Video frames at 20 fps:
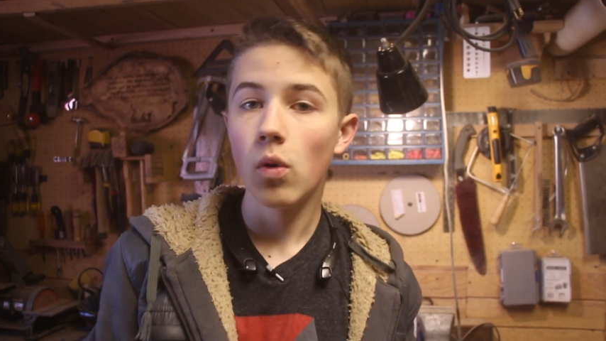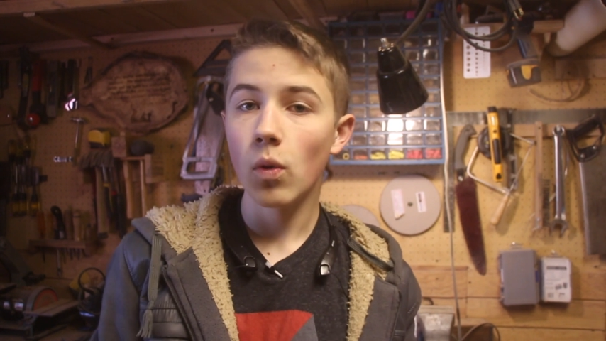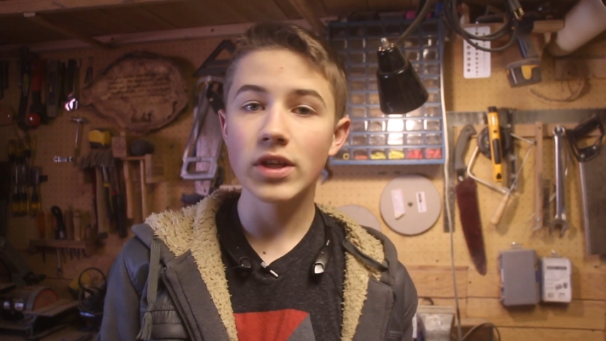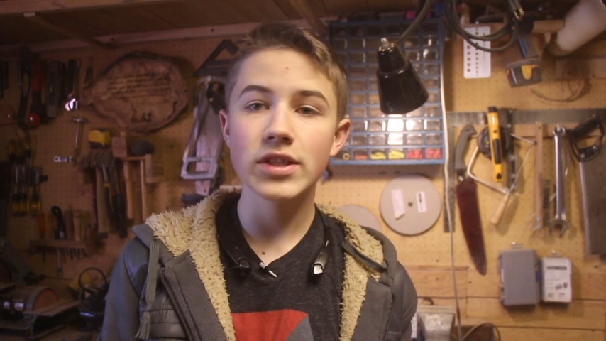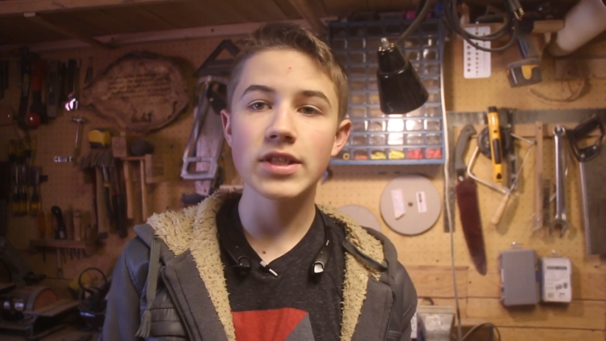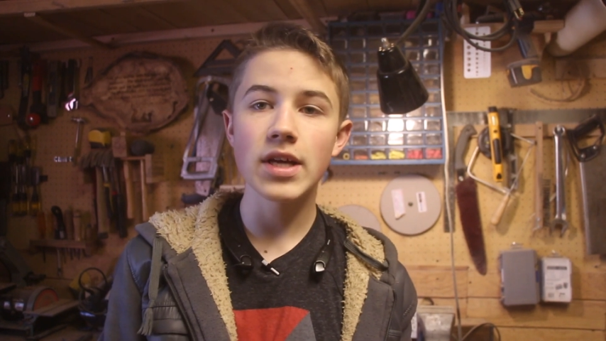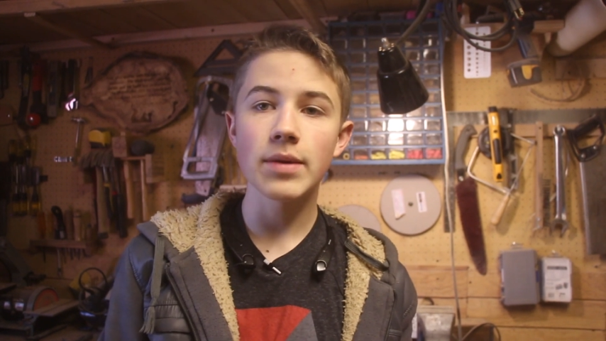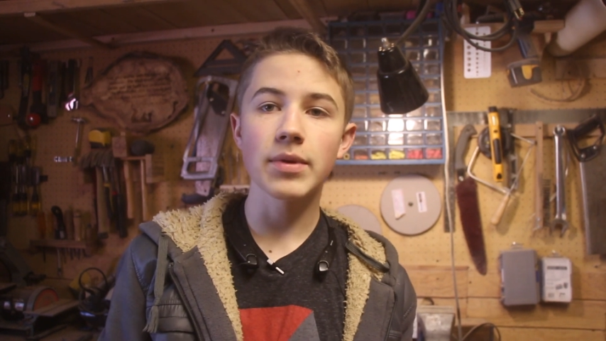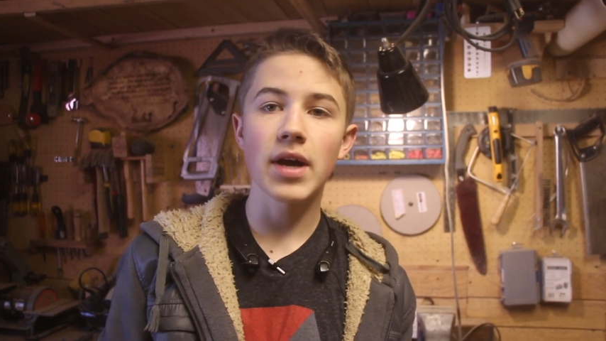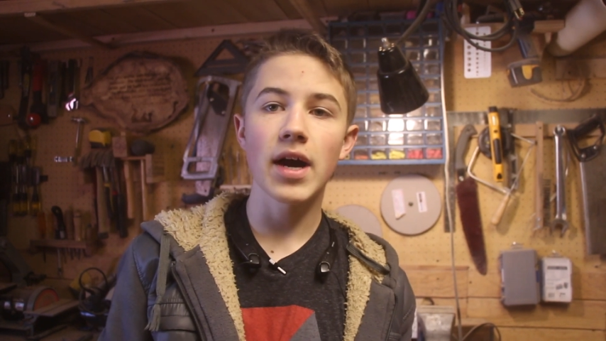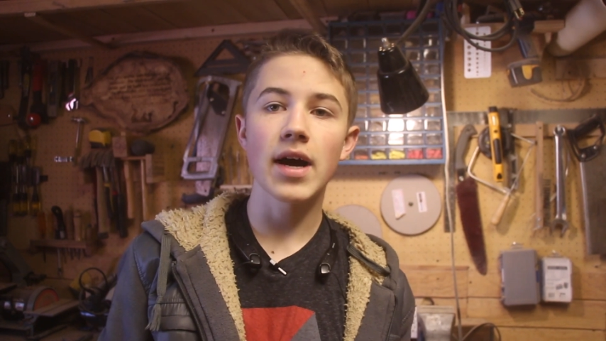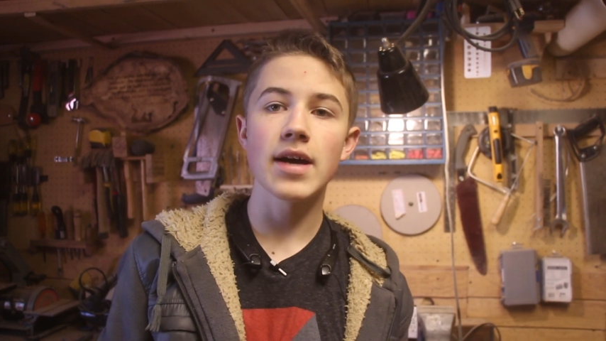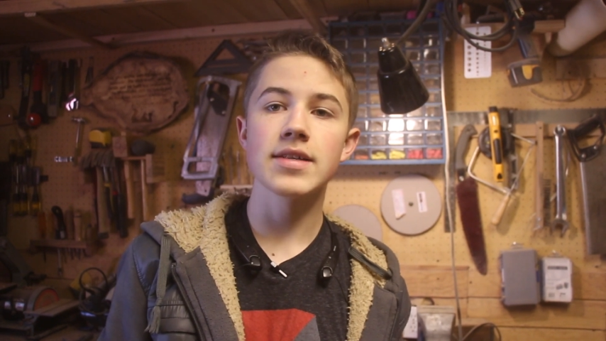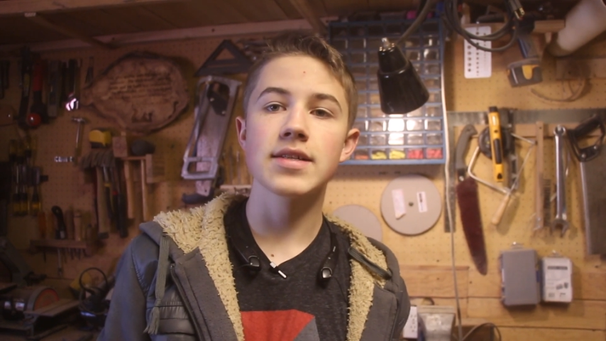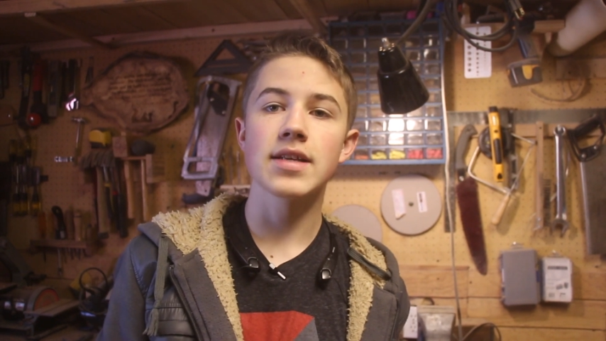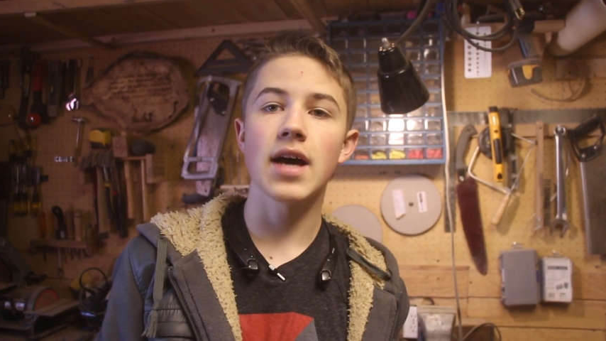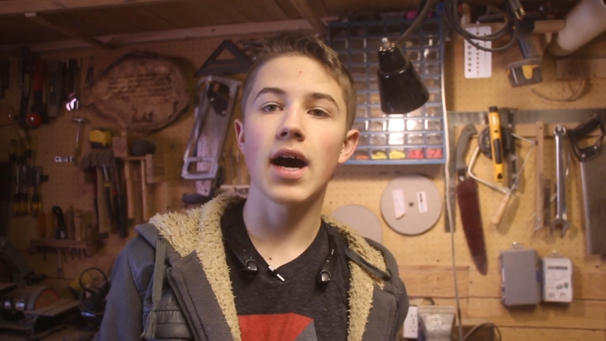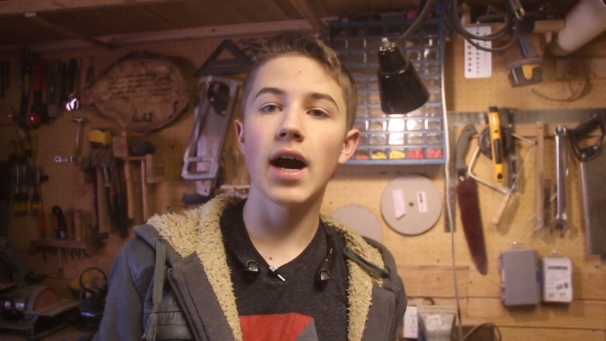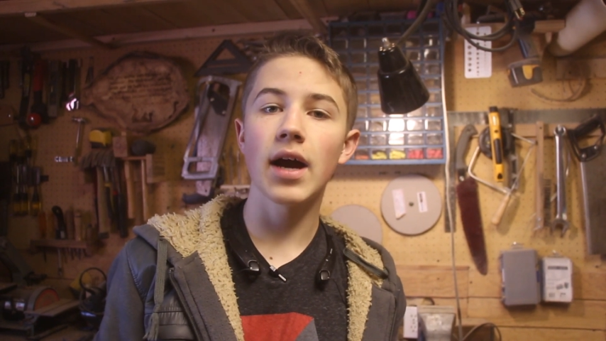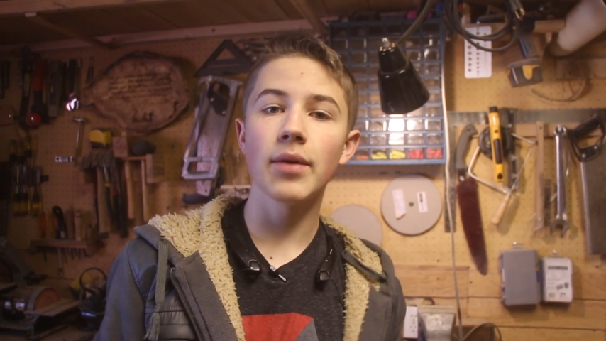What's up
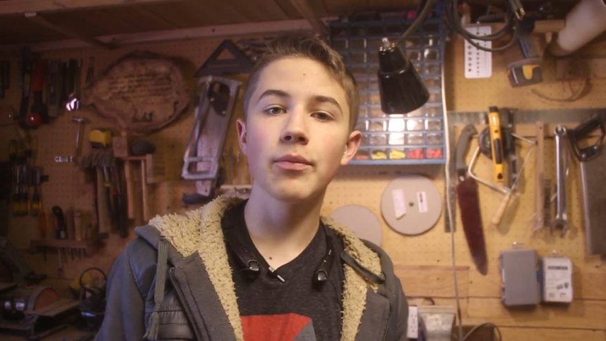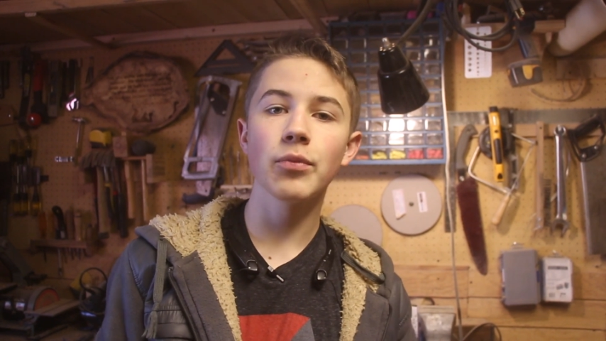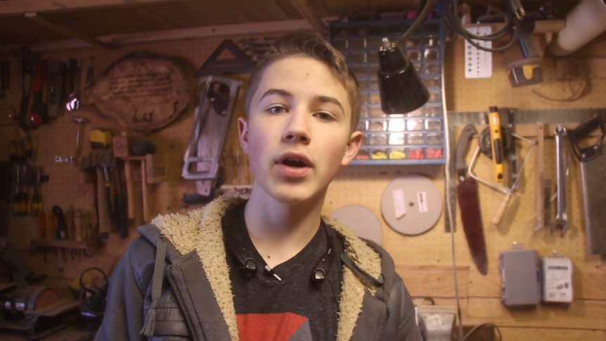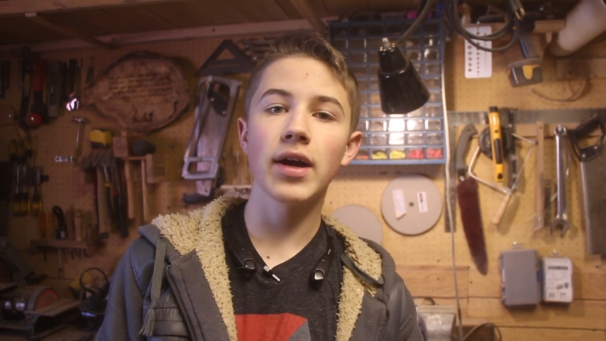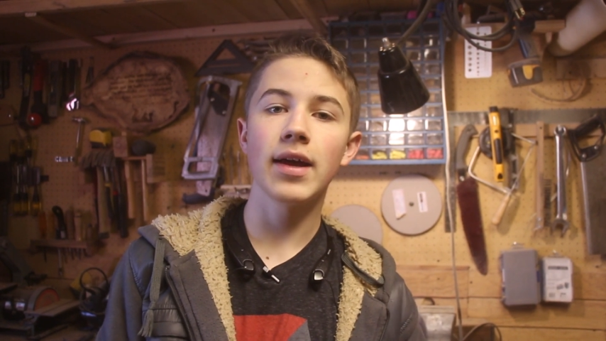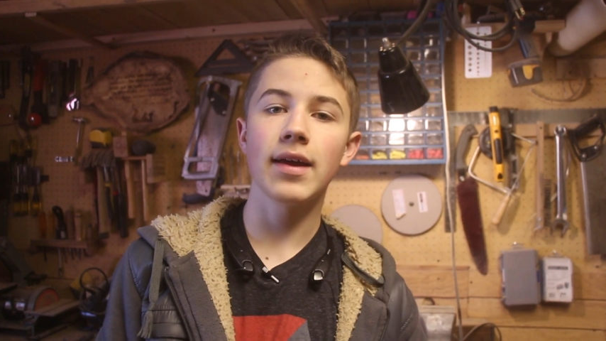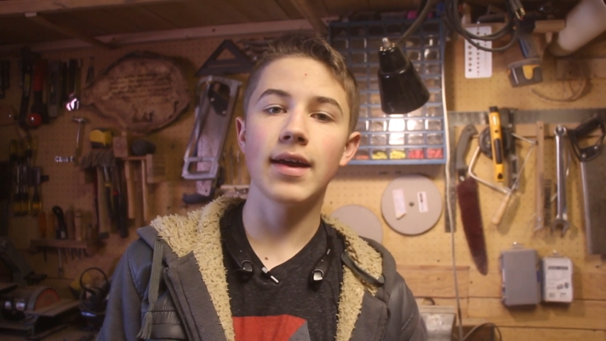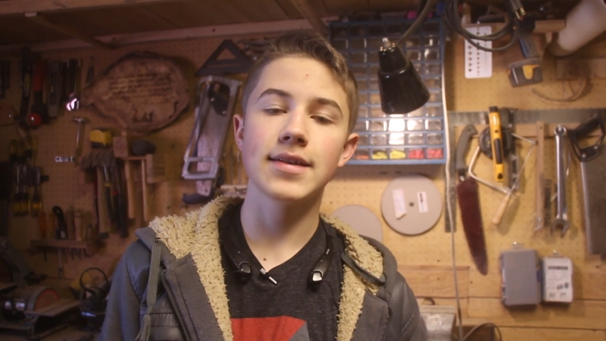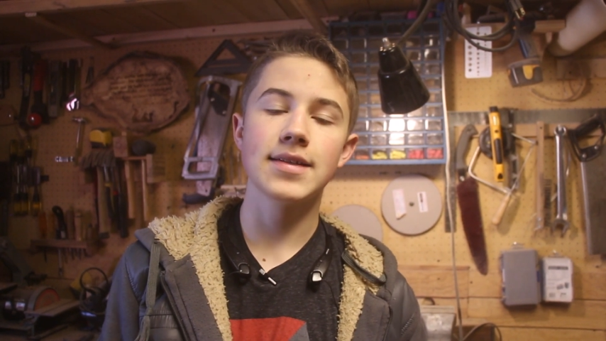guys, I'm Brent